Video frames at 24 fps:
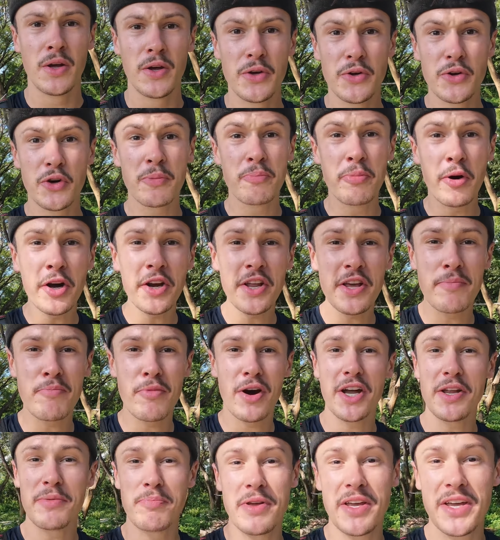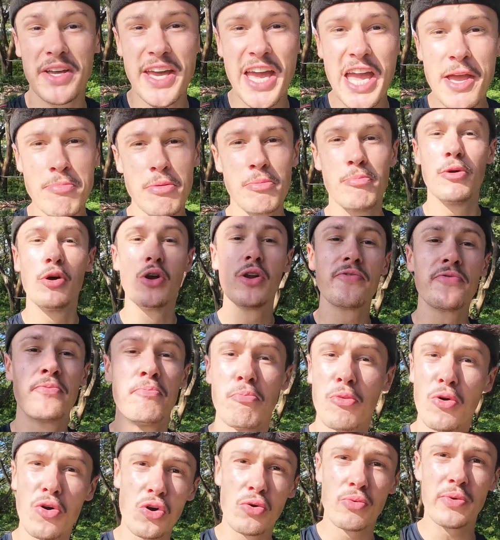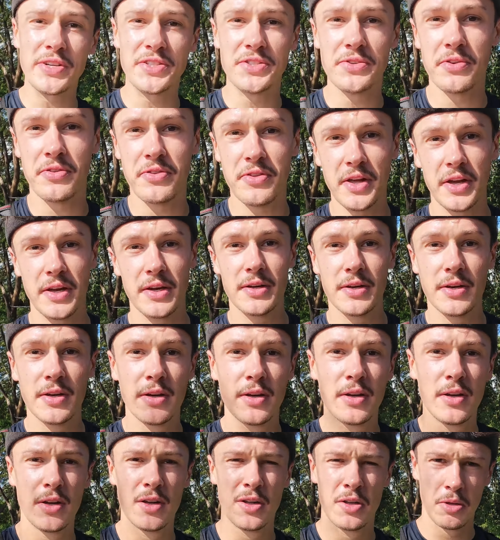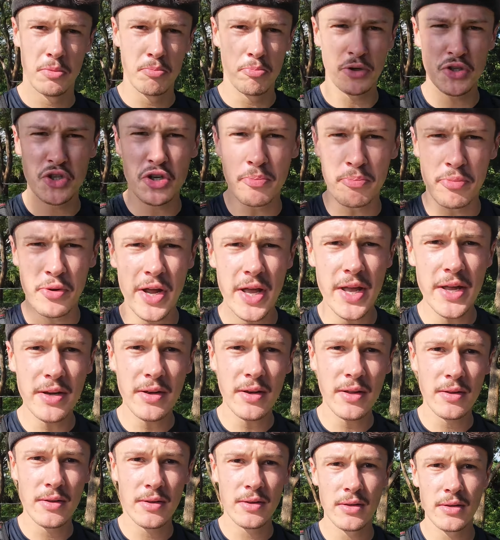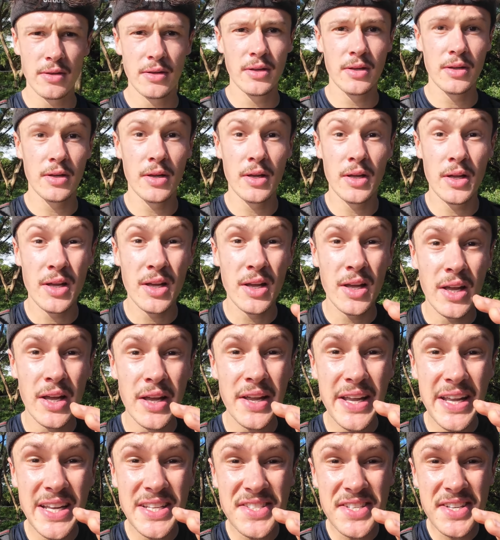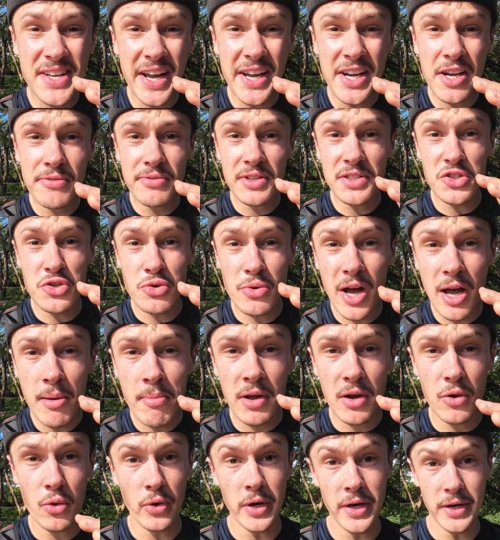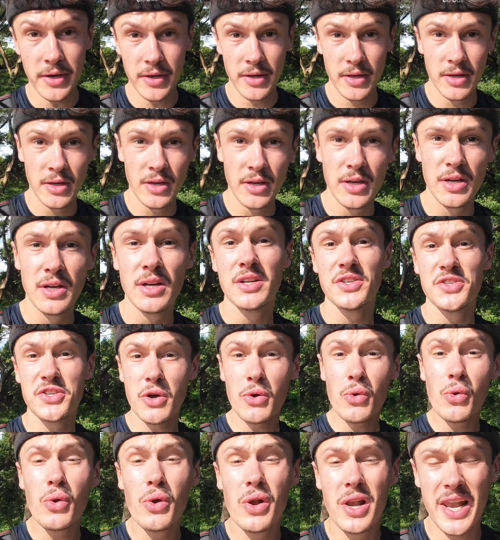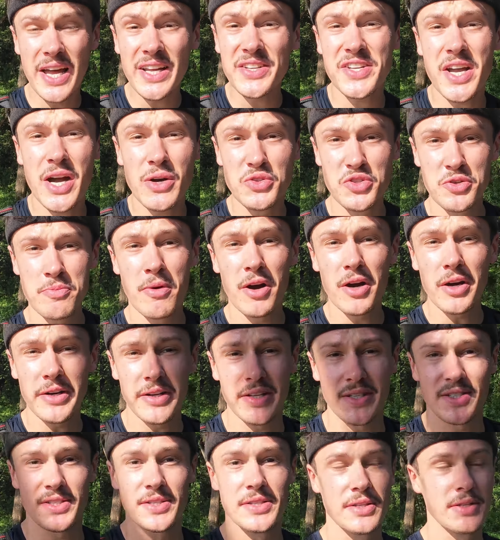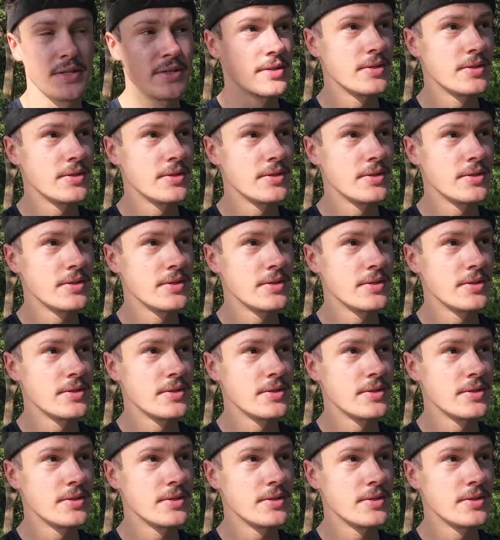Your body might be capable of more what you think, but your brain, it's kind of a drama queen. So let's outsmart it.